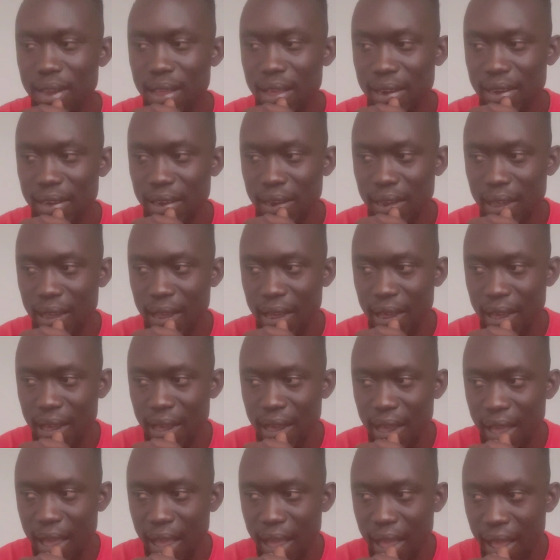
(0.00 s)
that
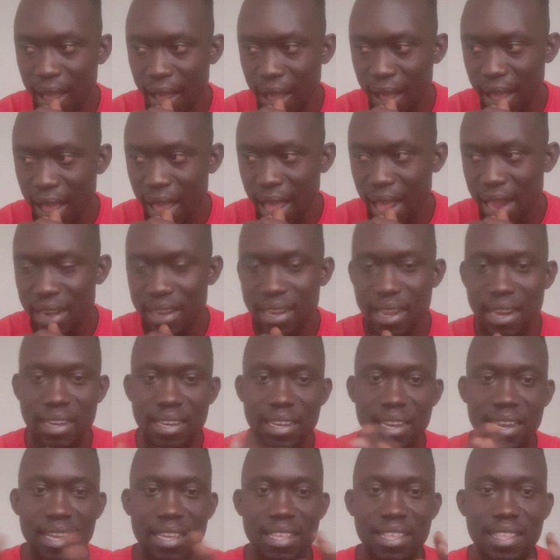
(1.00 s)
alter
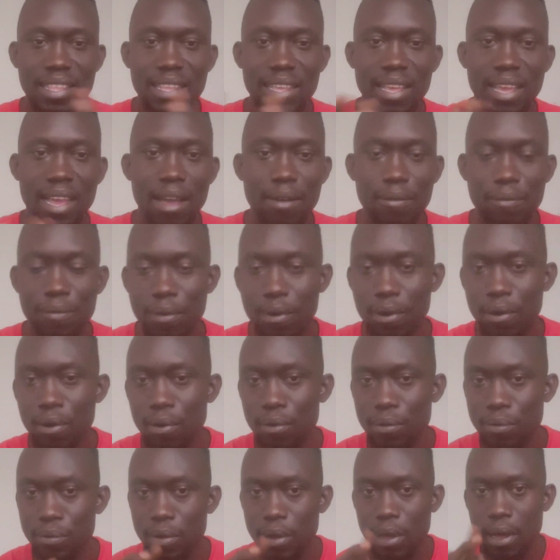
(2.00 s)
text
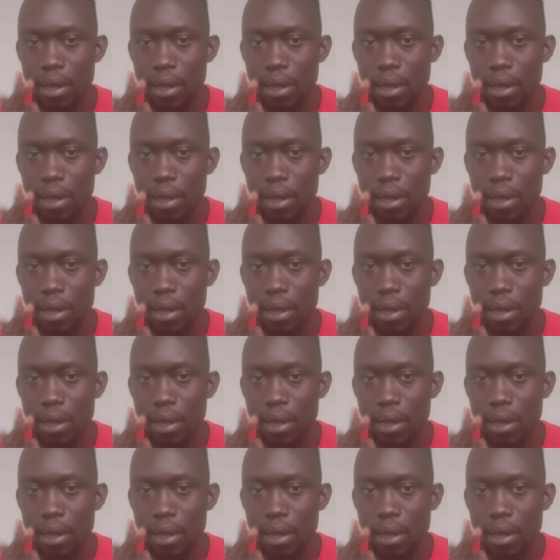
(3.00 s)
for